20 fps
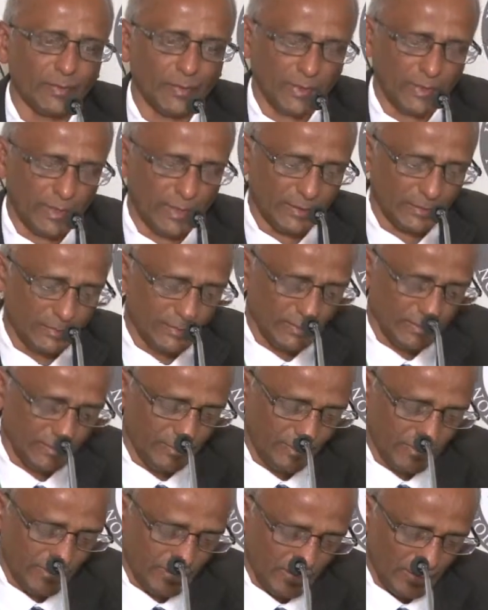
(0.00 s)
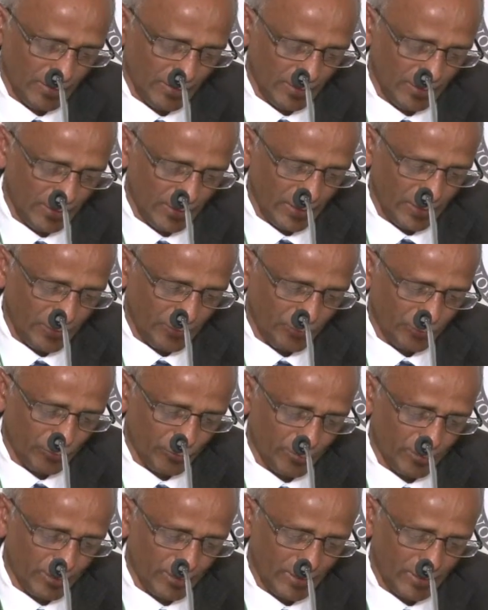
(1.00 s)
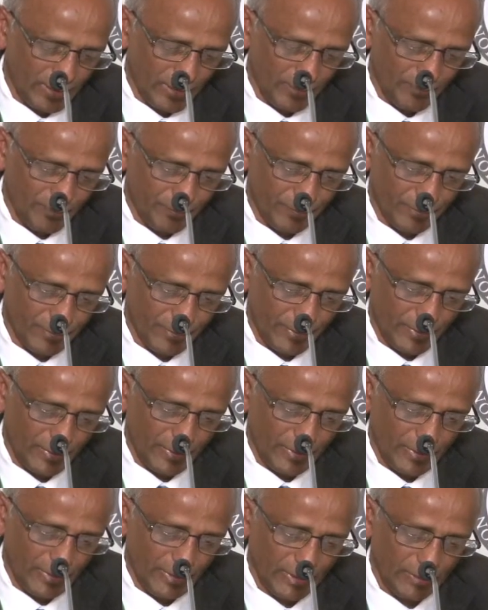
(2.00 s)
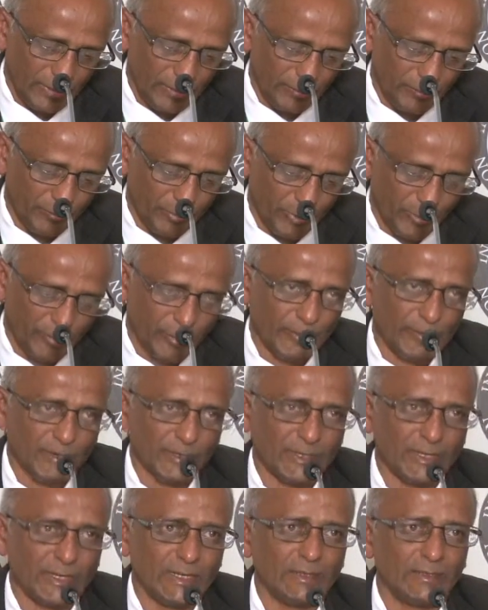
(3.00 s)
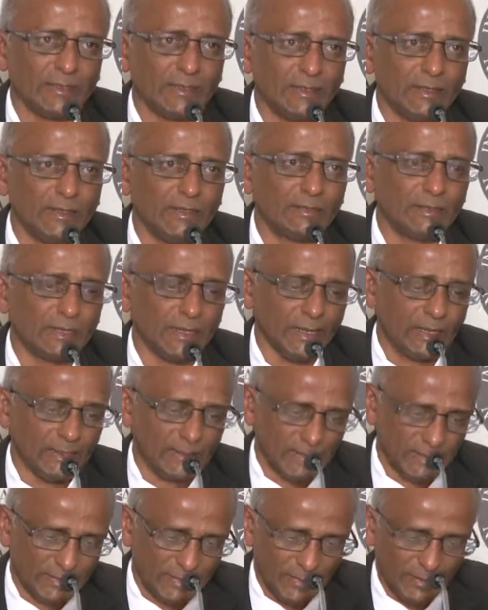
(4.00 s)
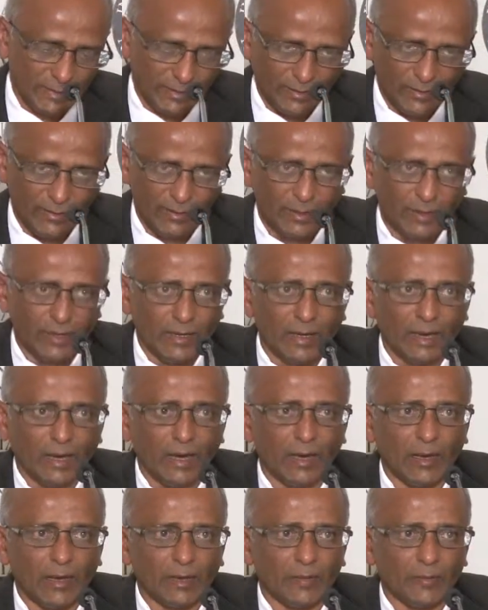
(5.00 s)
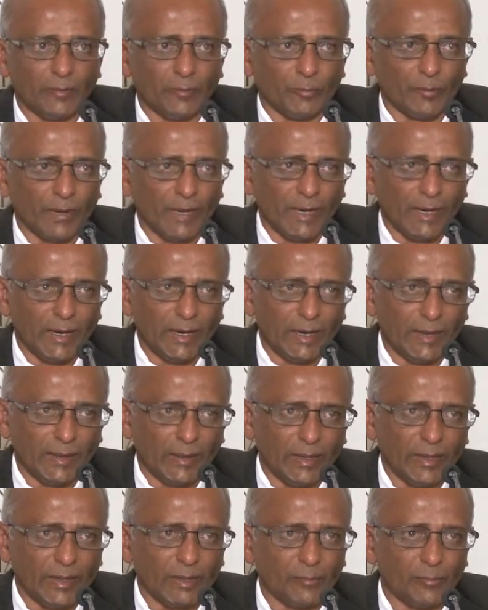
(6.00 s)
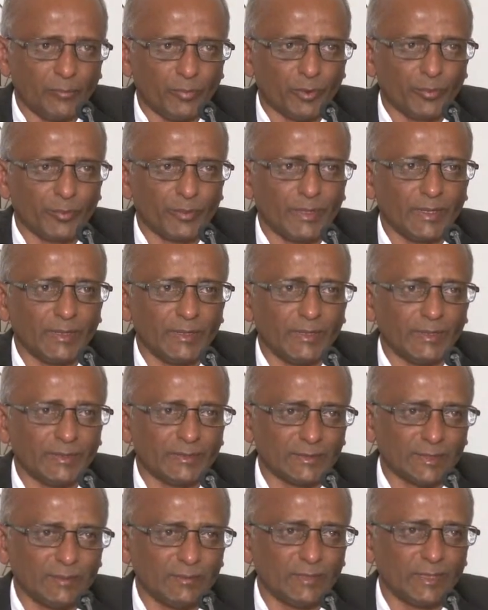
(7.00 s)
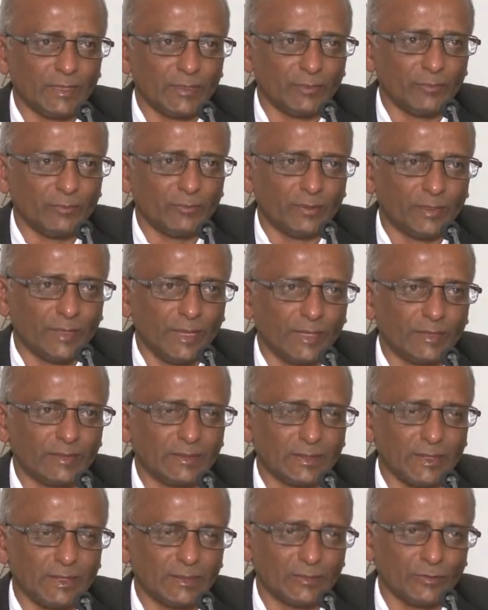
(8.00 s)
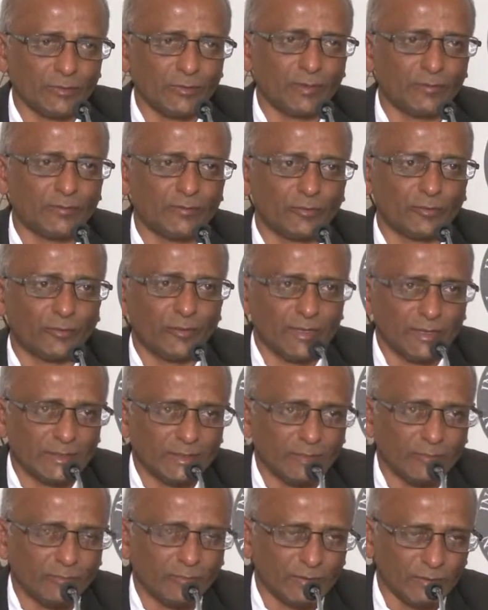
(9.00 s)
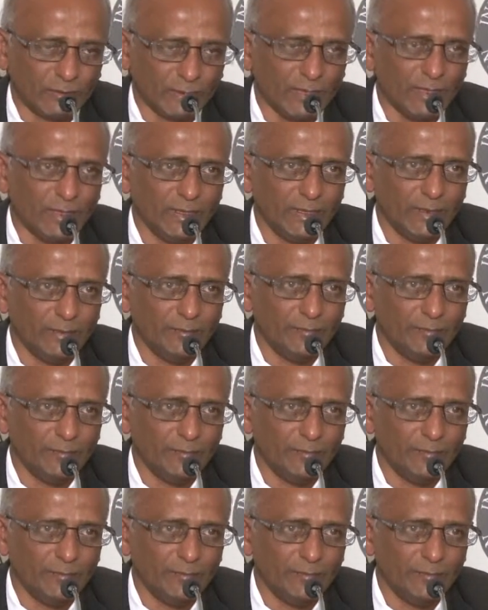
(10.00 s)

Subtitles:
clients. The other topic, the problem with the reason is, as I said, where a property that's subject to tax has to have the connection to Australia.